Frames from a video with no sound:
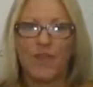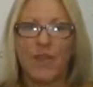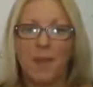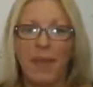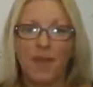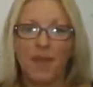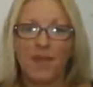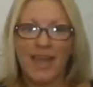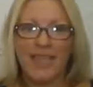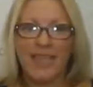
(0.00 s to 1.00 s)
My
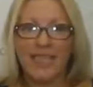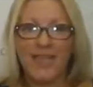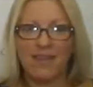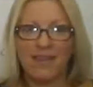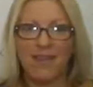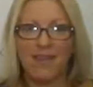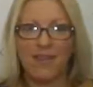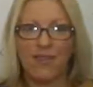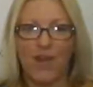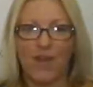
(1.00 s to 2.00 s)
contact details are to
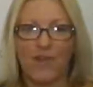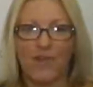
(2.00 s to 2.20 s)
follow.